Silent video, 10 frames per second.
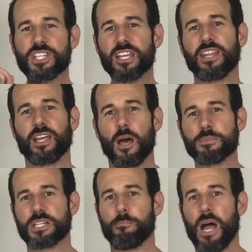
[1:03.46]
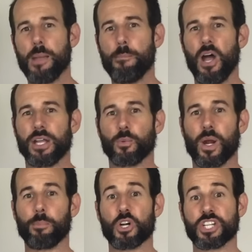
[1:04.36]
thing that comes to my mind when
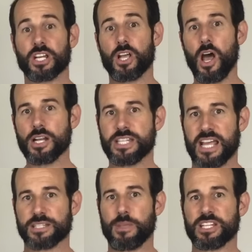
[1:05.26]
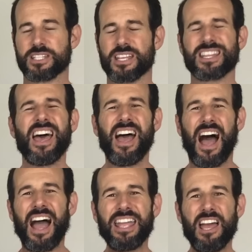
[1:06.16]
a person contacts me and says,
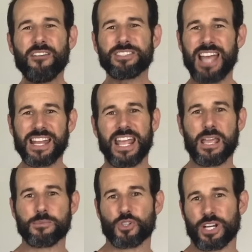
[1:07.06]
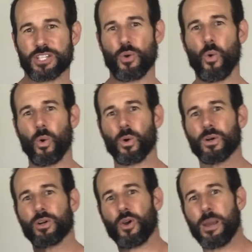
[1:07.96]
I have tight hamstrings
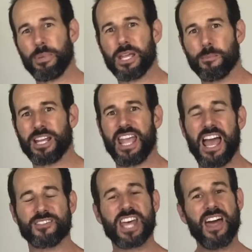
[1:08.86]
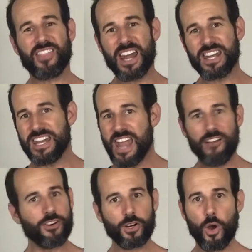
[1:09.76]
or cramping in my calves that
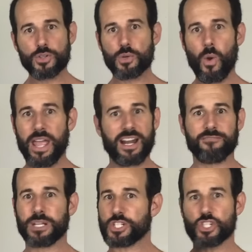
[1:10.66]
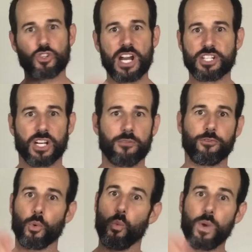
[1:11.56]
never goes away and I've been stretching them
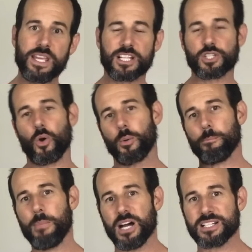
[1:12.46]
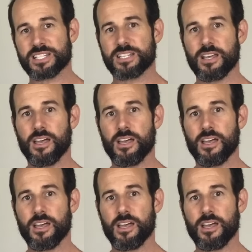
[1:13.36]
for weeks or months,